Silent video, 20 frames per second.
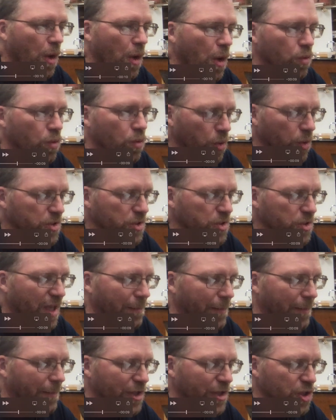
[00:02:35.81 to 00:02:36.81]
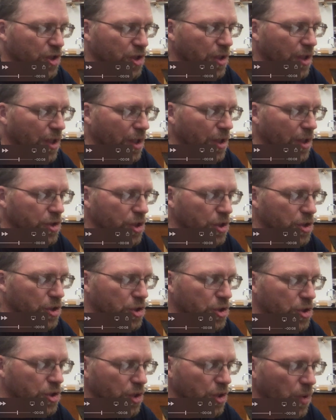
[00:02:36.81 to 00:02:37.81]
rulers get measured to
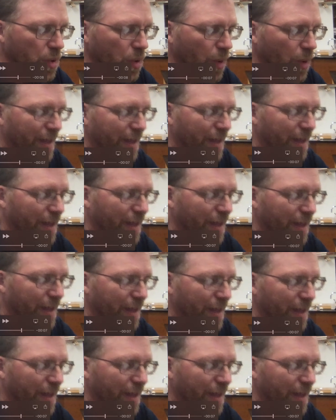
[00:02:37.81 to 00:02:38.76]
2 decimal